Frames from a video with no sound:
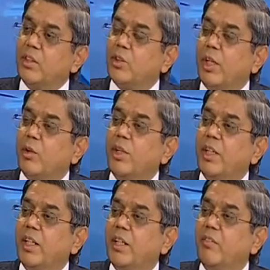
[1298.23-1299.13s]
So
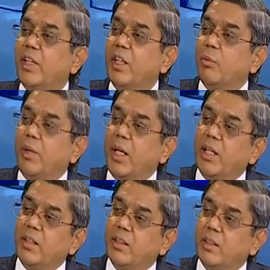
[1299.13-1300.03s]
accordingly we can
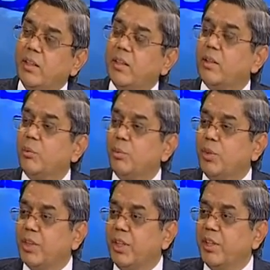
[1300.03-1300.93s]
plan some
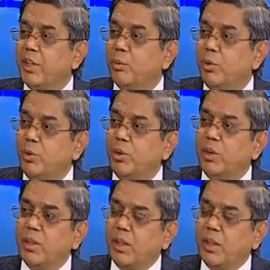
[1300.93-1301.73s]
of the strategic move.